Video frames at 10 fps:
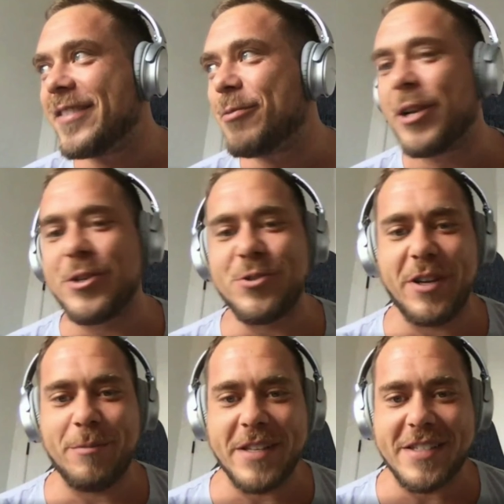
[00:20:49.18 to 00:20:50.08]
what a
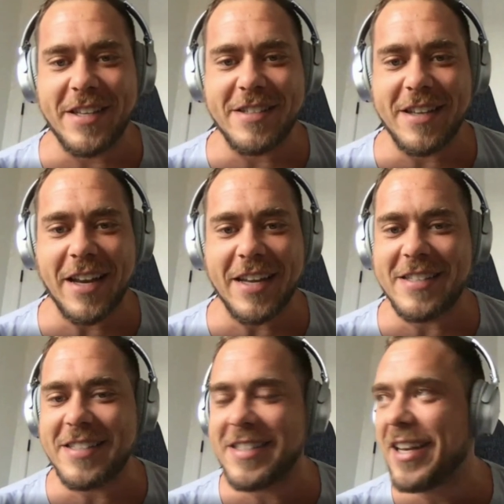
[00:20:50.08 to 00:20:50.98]
dream this is. And I get
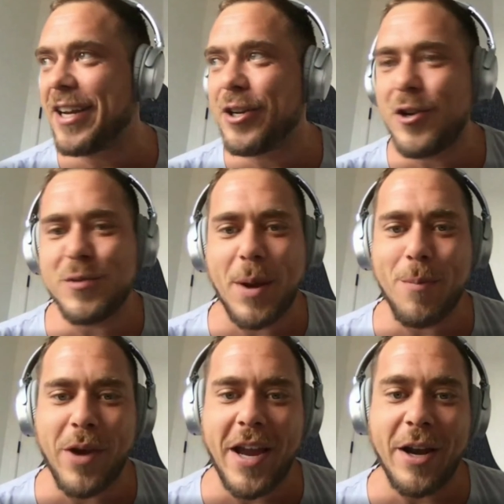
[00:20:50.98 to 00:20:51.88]
to sit here and use my
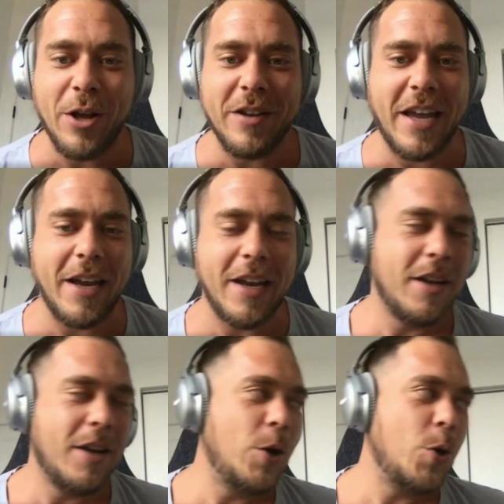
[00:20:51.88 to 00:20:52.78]
brain all day.
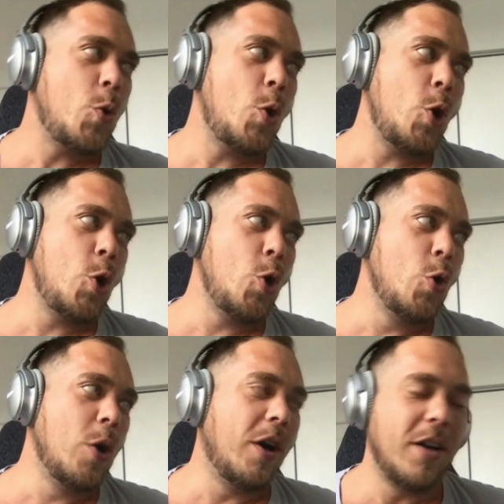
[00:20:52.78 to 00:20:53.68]

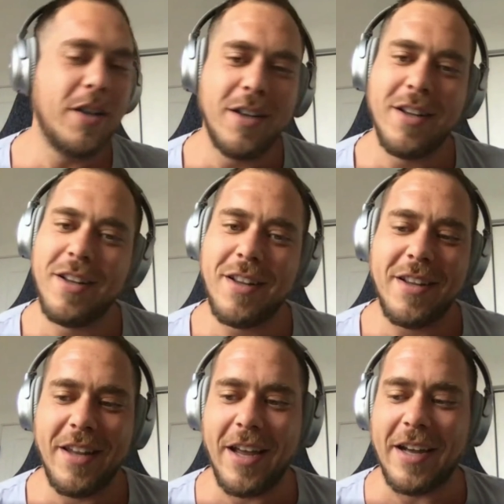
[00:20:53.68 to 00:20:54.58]
Woo!
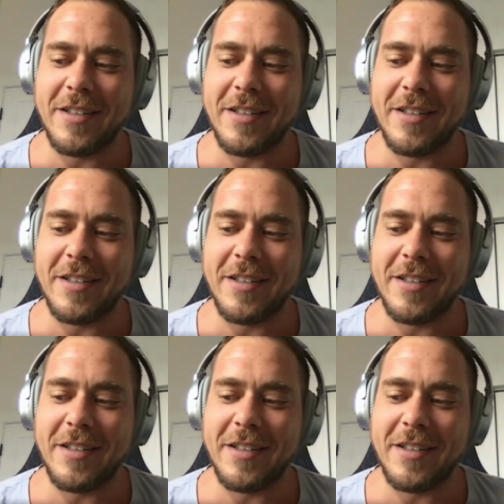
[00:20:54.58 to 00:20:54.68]
Yeah.